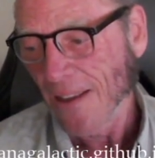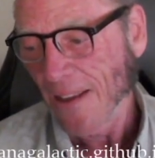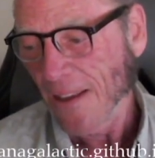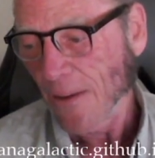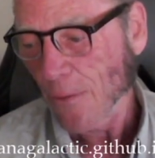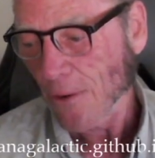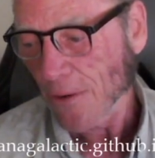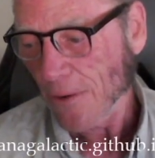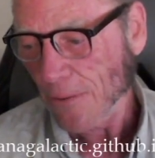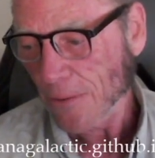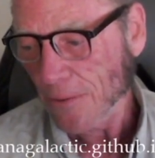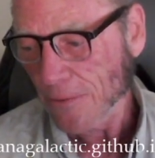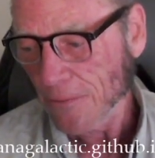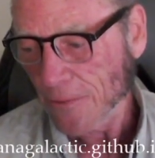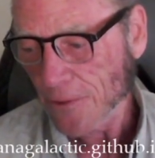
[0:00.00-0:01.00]

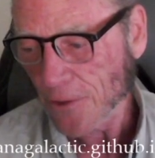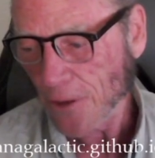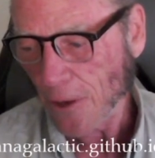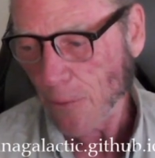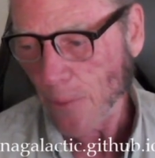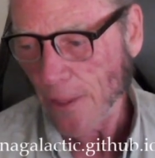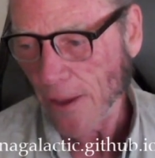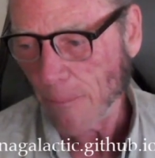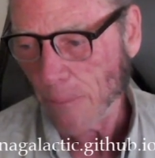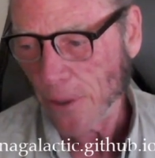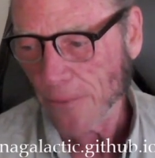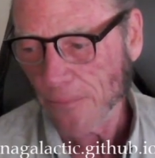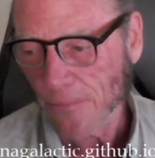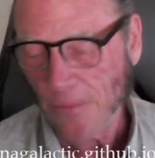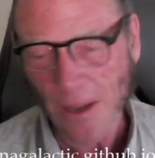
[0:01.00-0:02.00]
we're stuck with that,
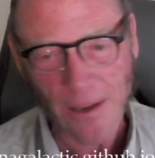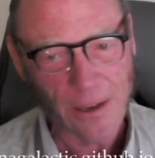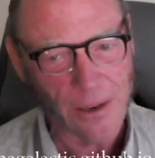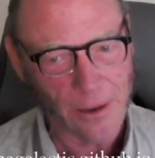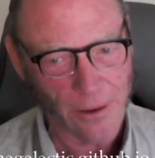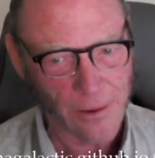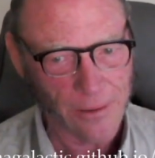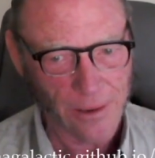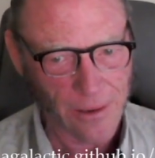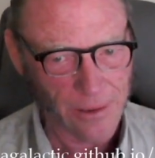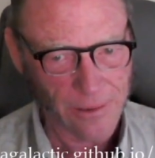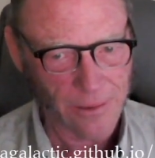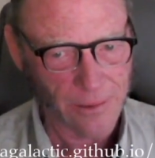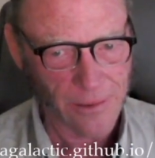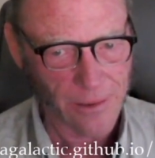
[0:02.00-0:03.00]
but not here, not
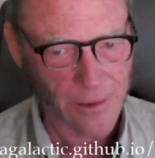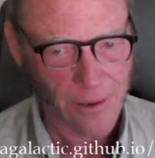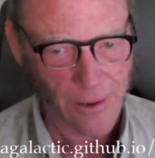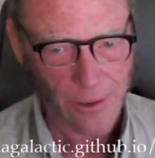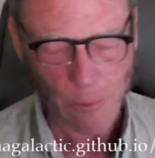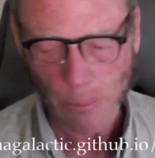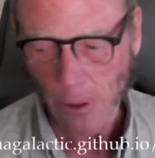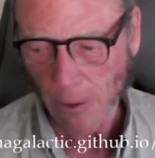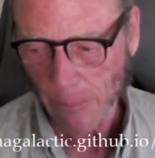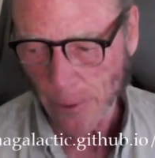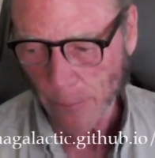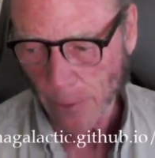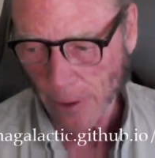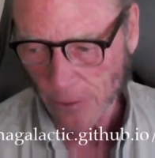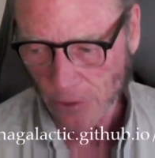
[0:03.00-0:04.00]
in our department.
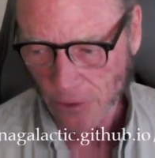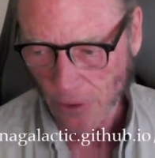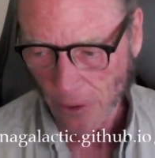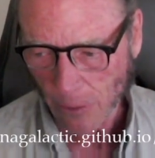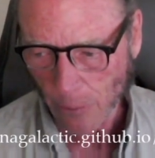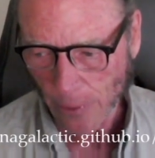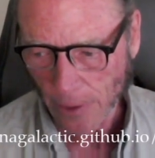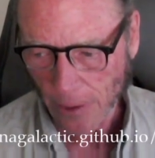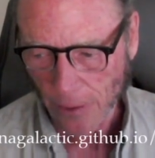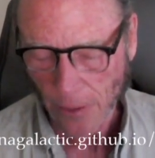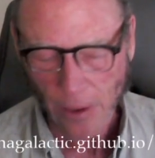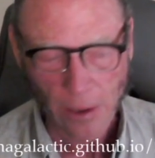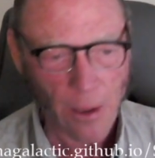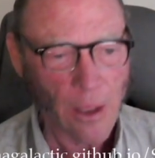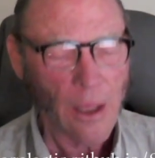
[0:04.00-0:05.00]
We're not stuck with
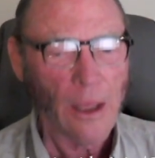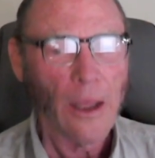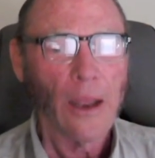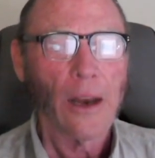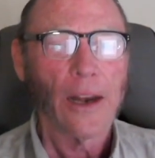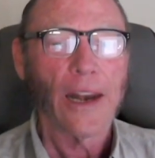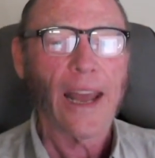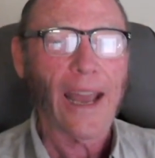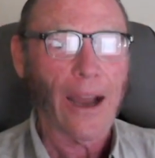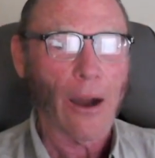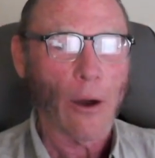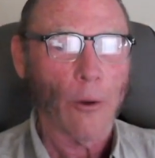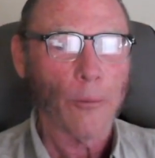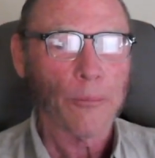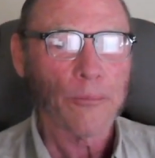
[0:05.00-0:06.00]
anything.
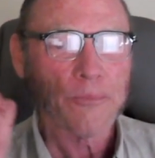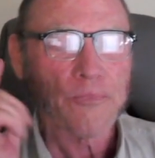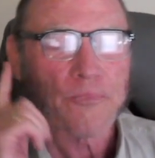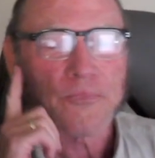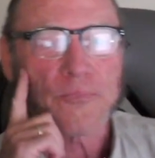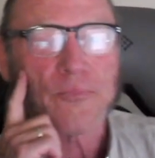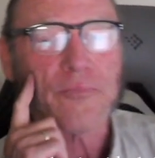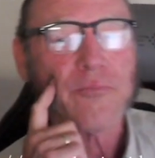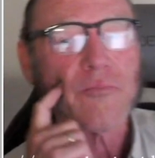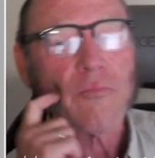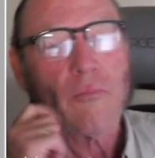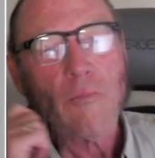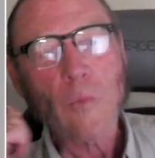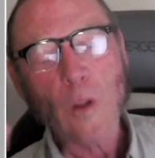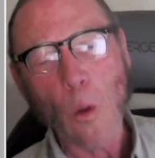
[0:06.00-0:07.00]
Now,
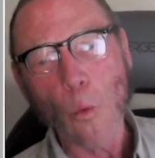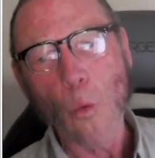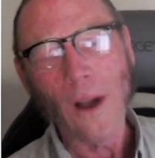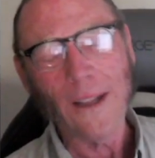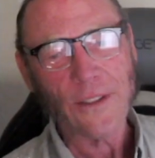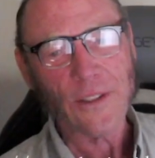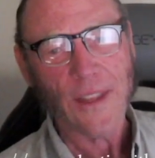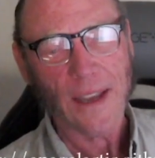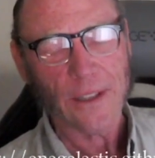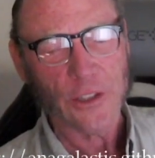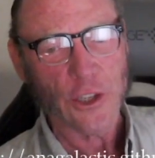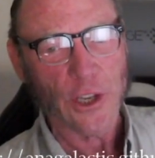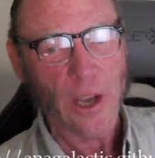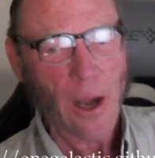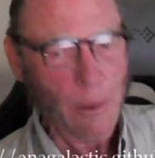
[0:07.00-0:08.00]
once that
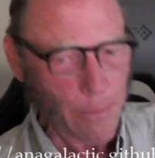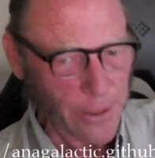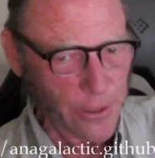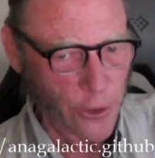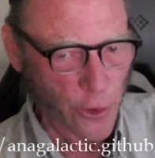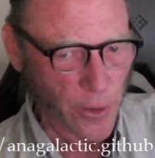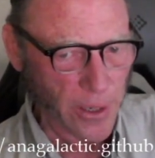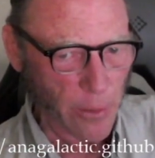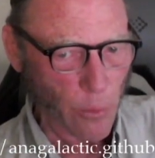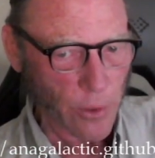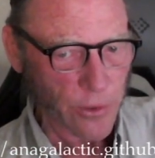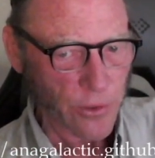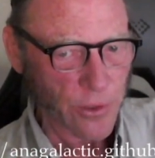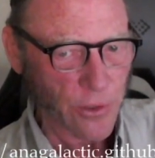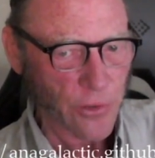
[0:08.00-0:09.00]
geometry
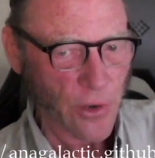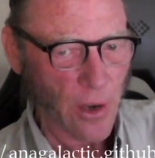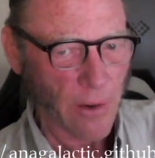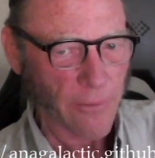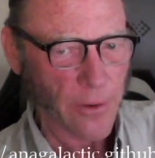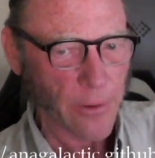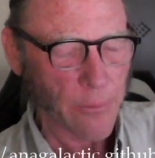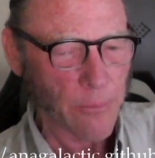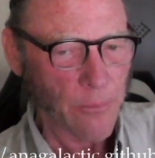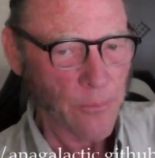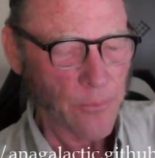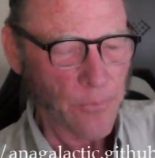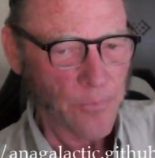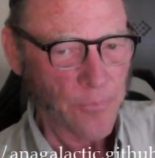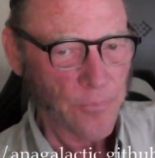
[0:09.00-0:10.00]
was discovered,
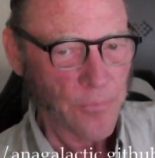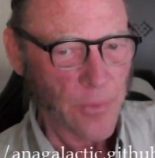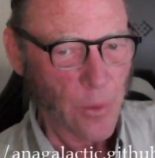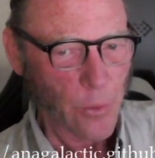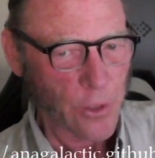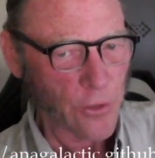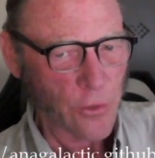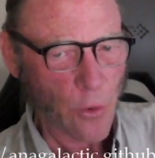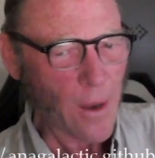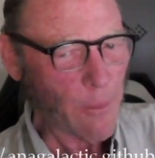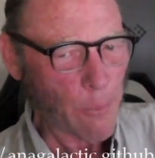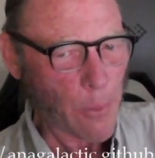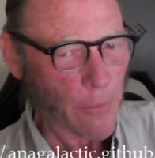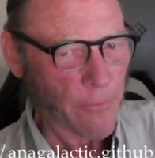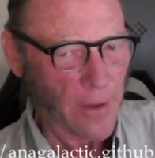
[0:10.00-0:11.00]
which is
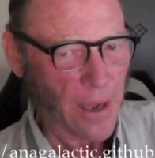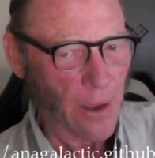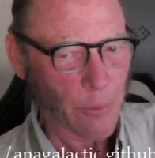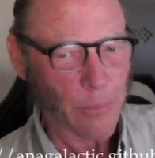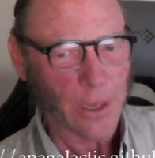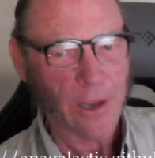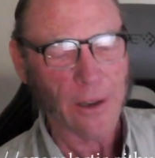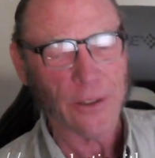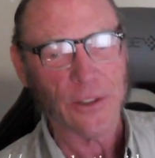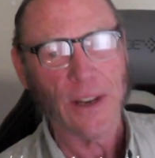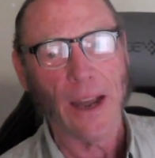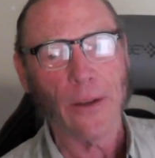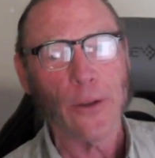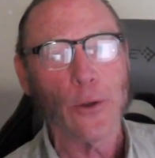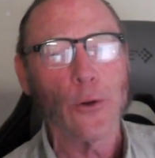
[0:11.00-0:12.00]
quite profound because
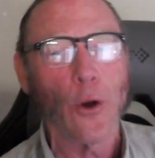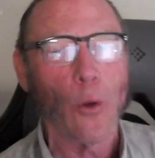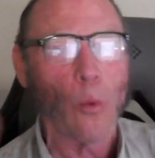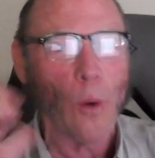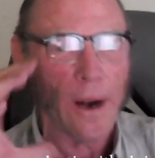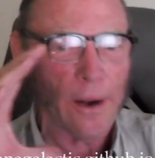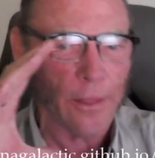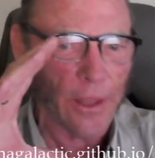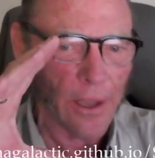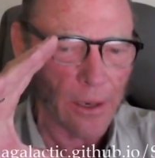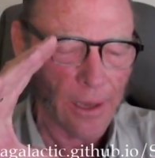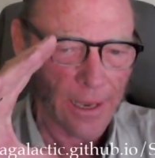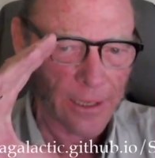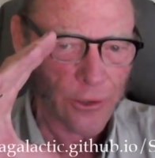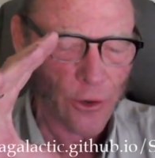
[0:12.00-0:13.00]
now you know where the
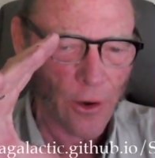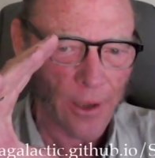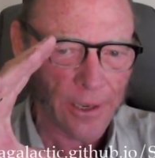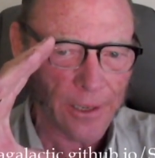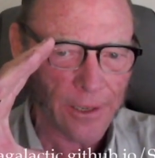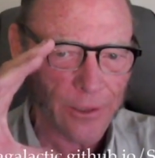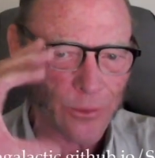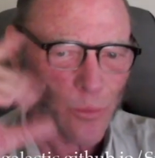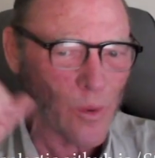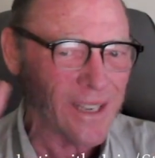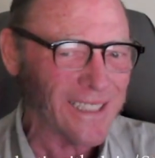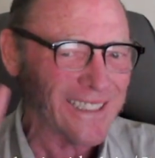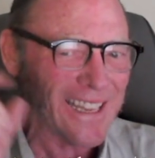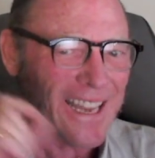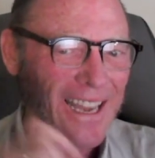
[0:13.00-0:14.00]
electron is.
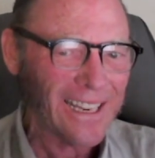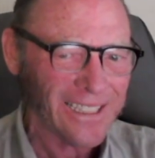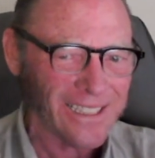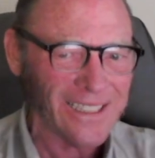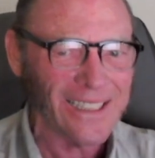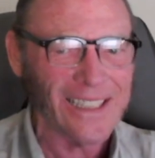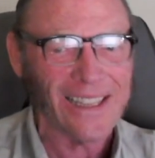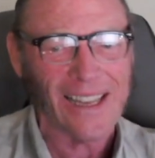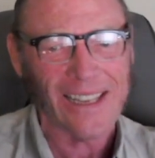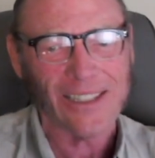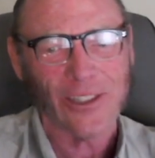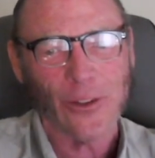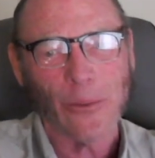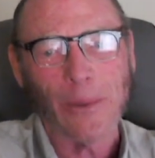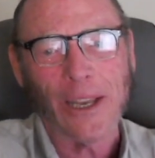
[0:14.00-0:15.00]
Well, actually,
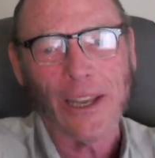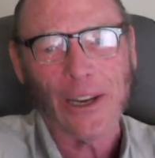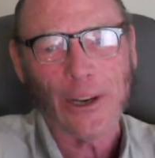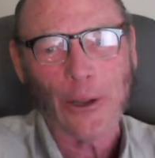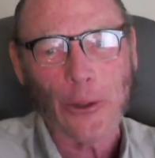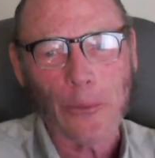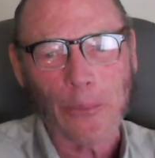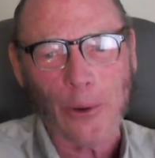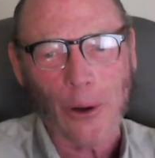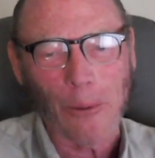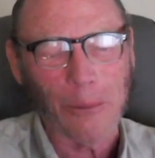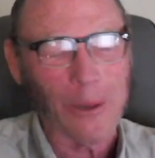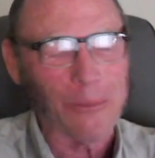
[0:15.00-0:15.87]
that's the beginning of the problem.